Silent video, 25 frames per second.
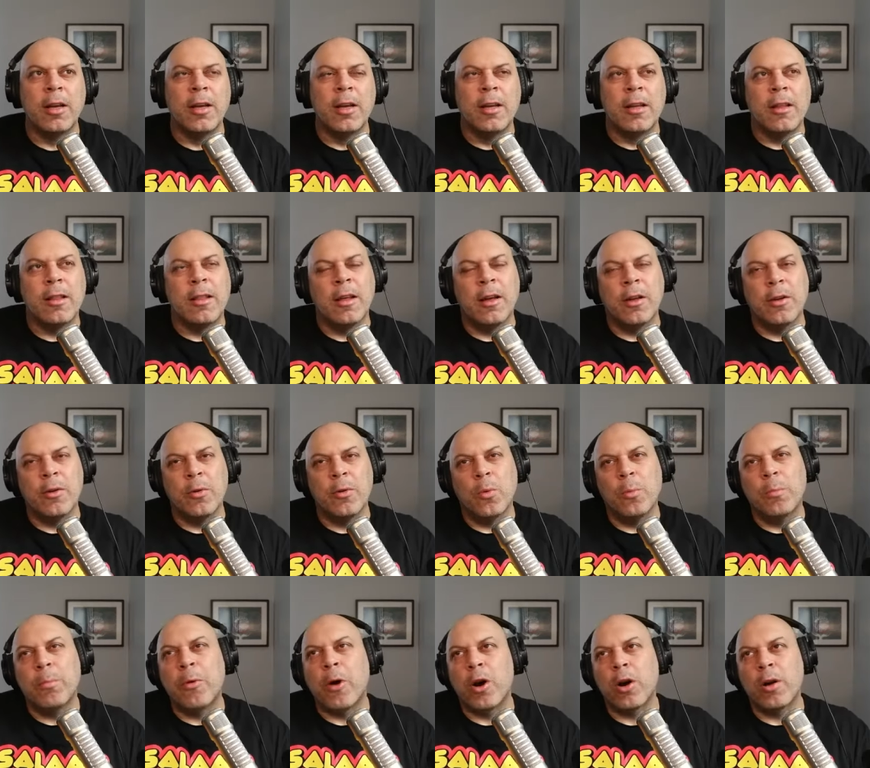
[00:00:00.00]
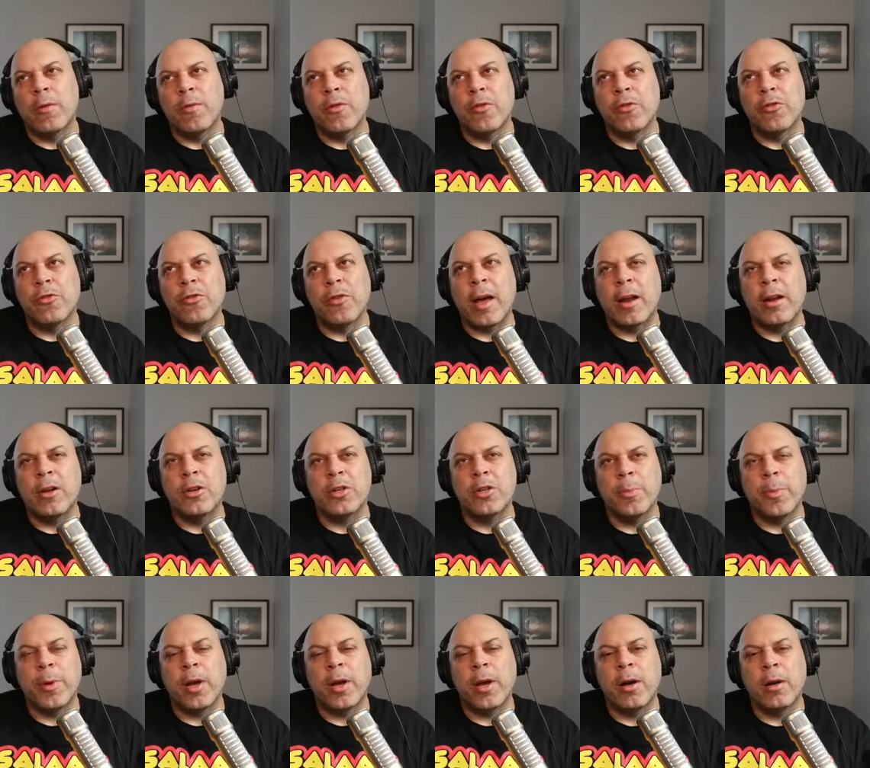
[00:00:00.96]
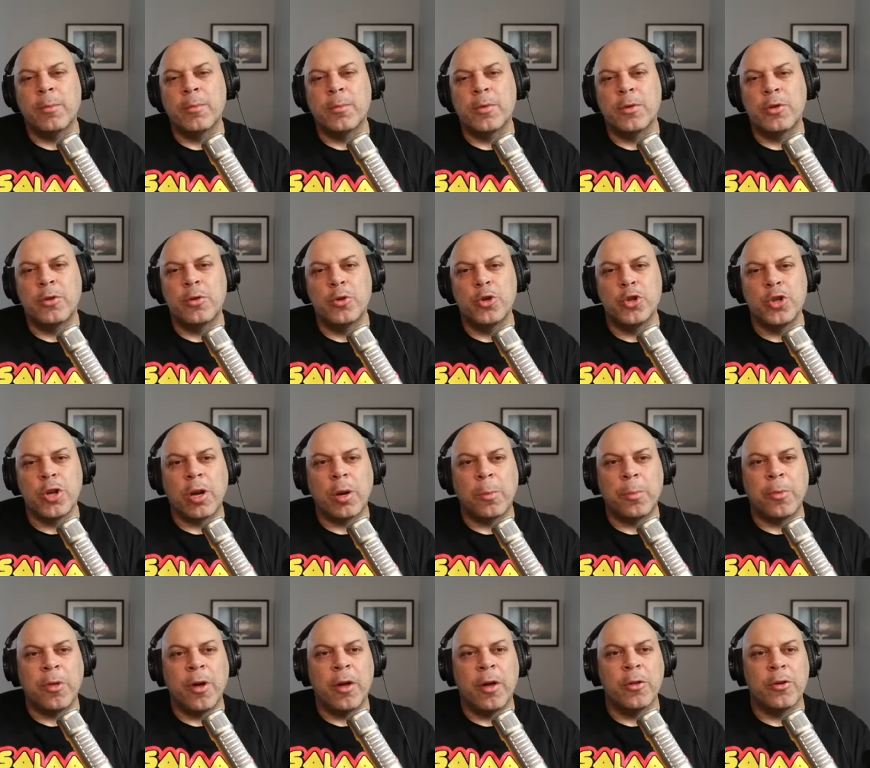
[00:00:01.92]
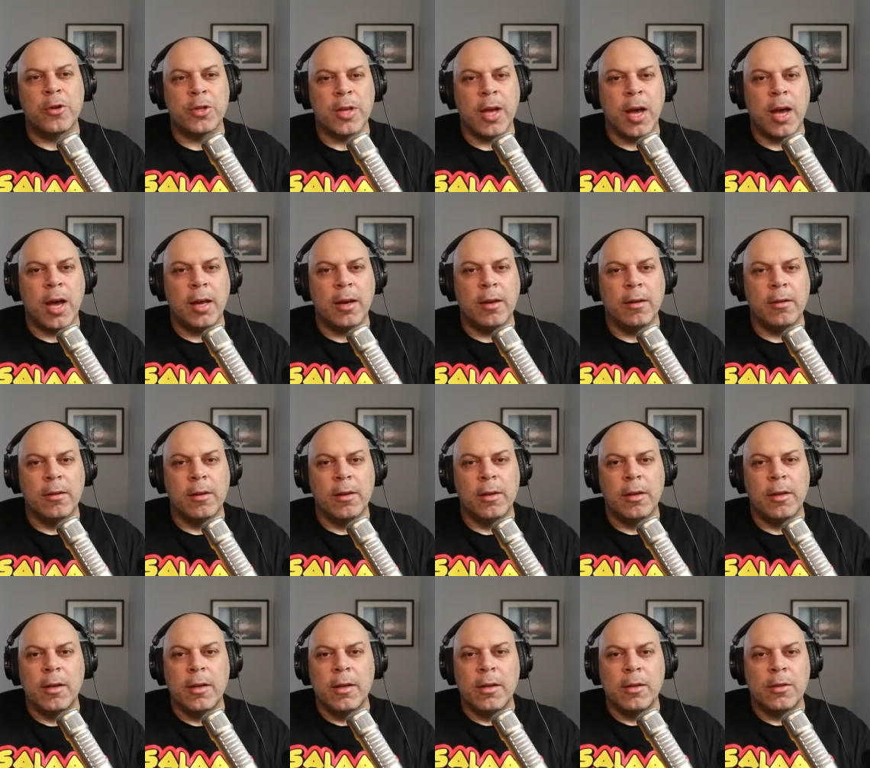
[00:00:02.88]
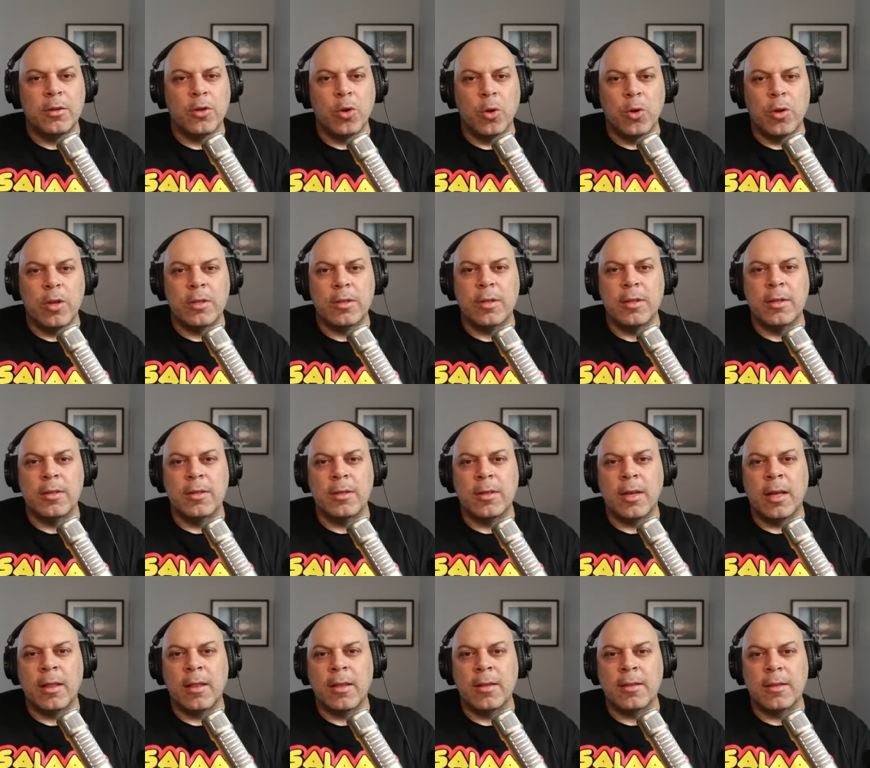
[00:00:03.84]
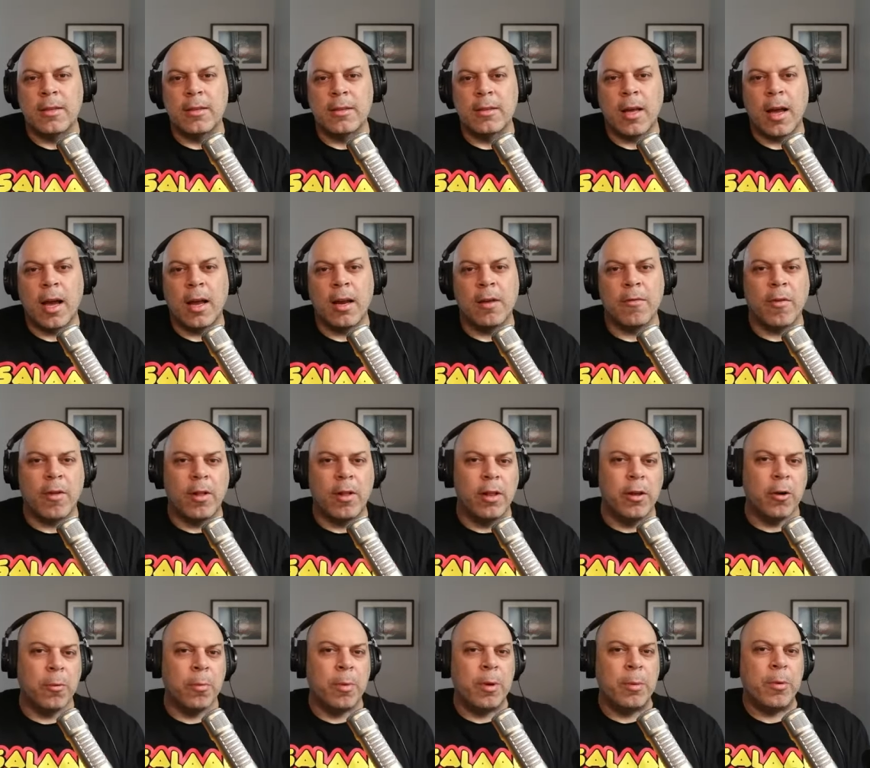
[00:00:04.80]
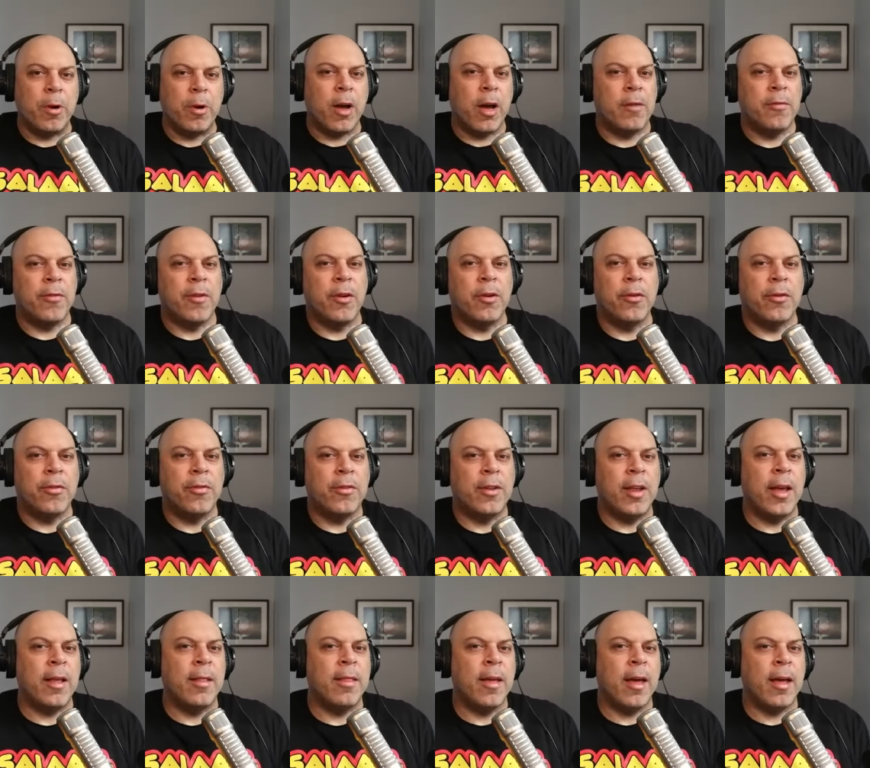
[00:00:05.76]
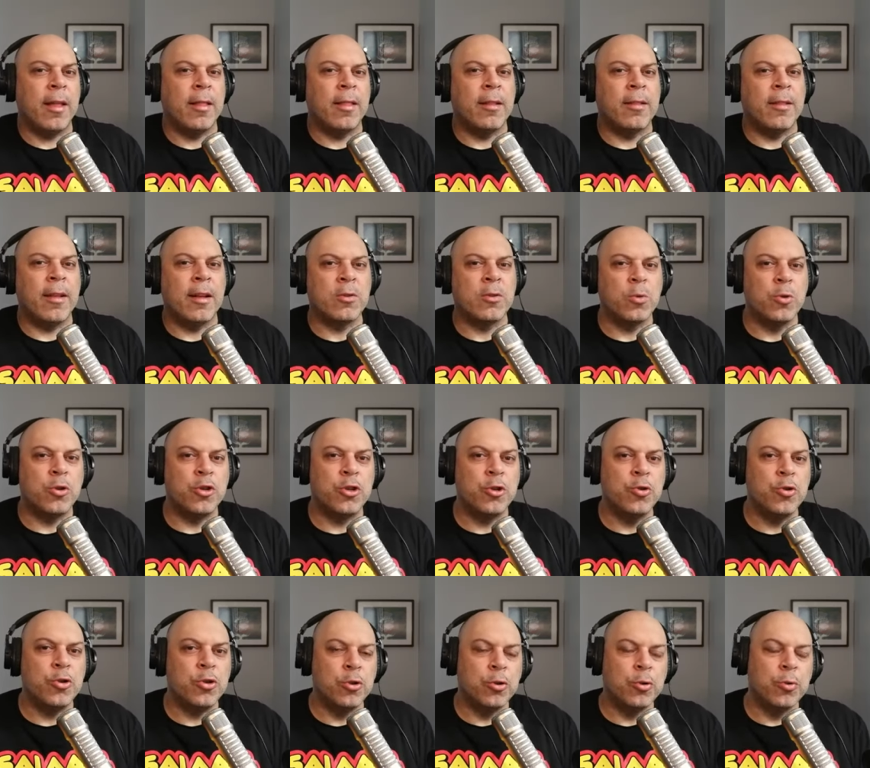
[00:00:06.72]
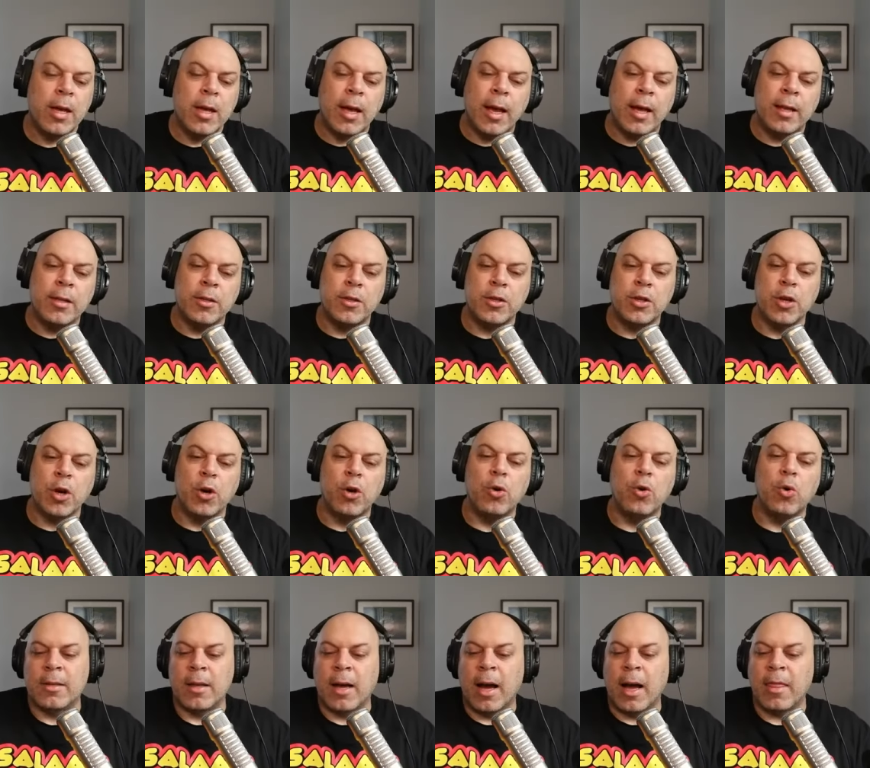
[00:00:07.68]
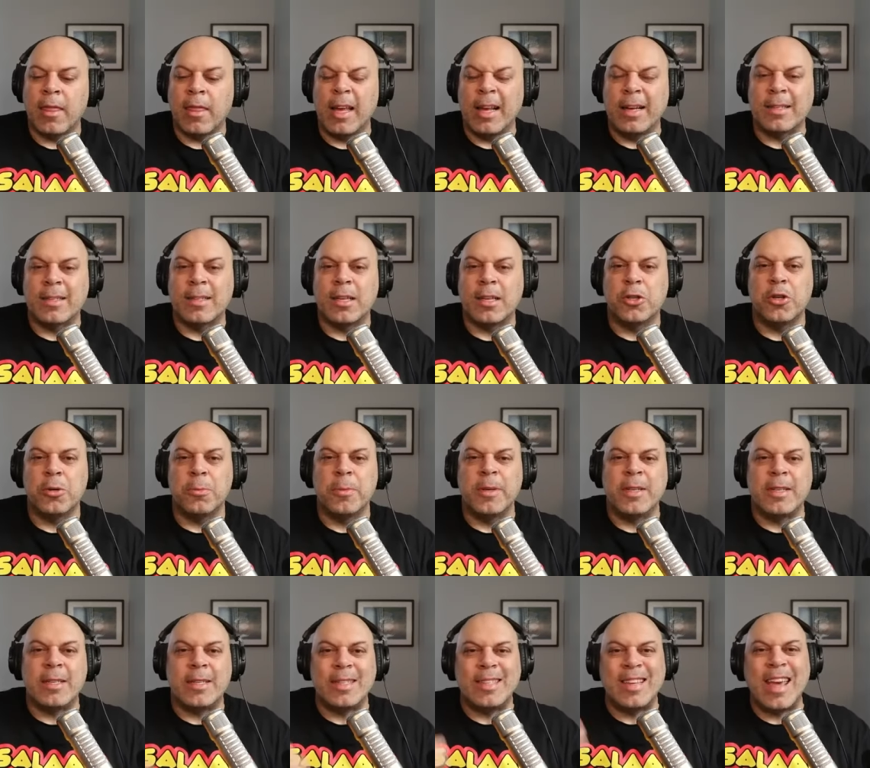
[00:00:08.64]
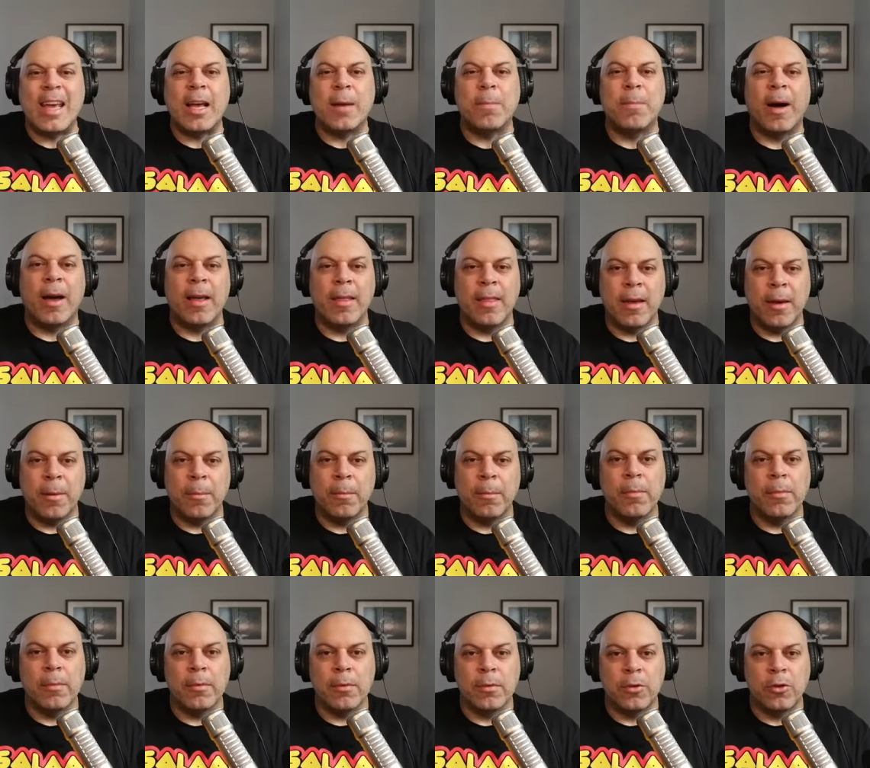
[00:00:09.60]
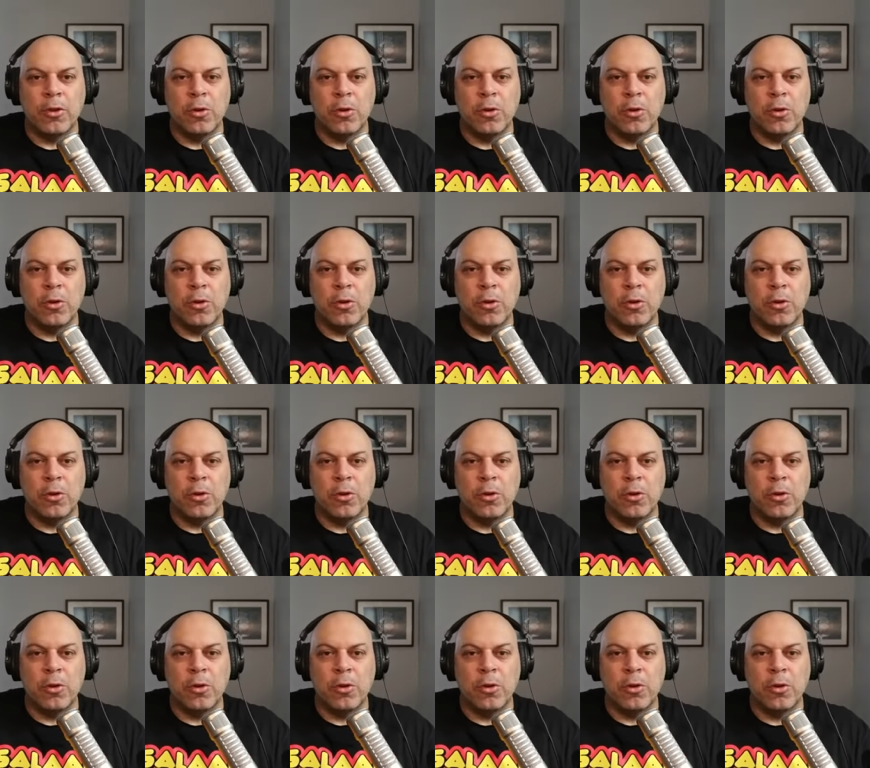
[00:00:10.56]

then part of your strategy becomes to shut up the other side. So this is and this is kind of clear. People kind of understand that that that's what you do. And so I think it's such a mistake by them to